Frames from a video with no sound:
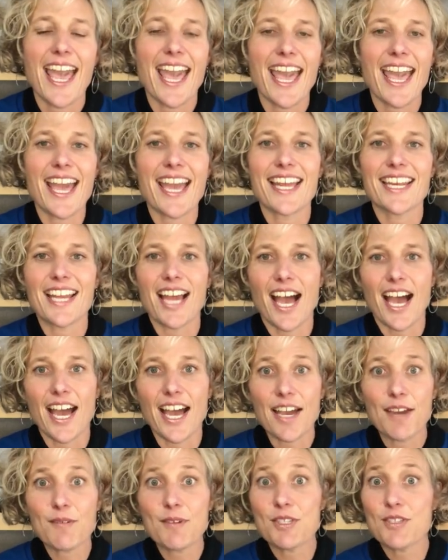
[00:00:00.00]
And
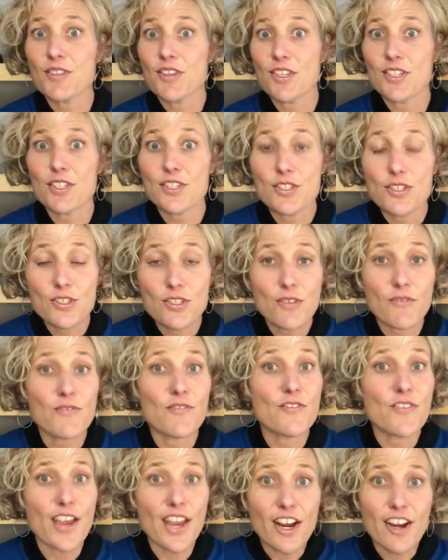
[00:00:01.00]
I was
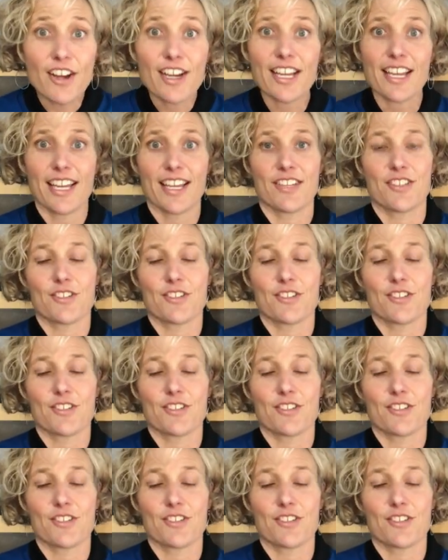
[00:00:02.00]
very